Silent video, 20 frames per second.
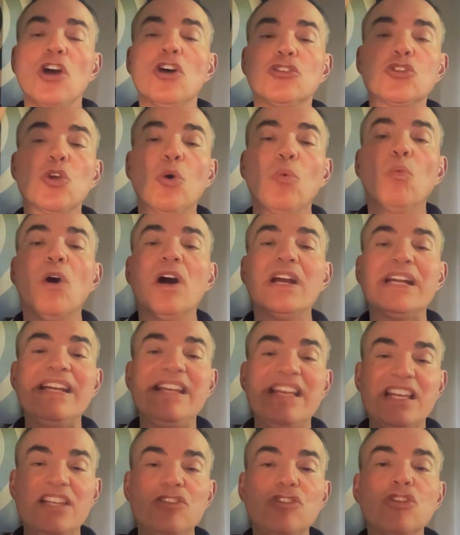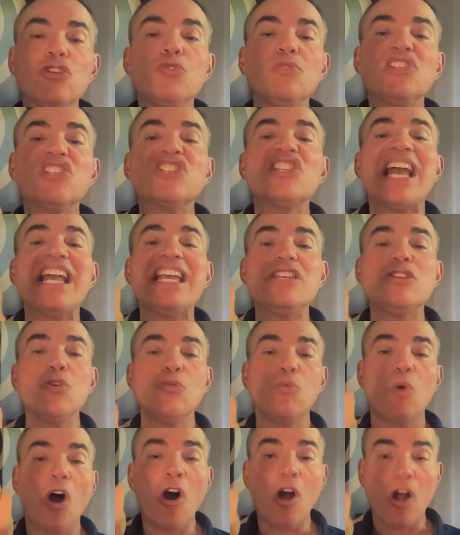to what it is you say
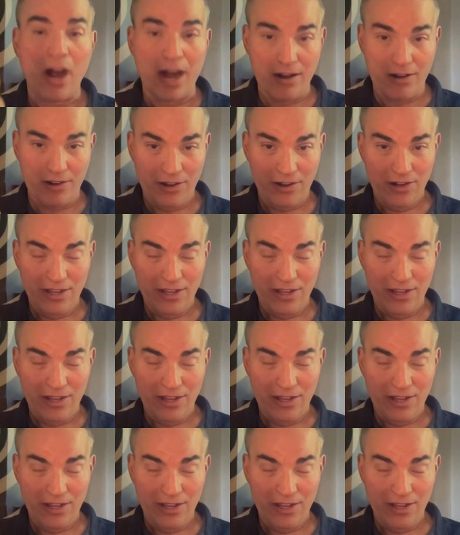you are.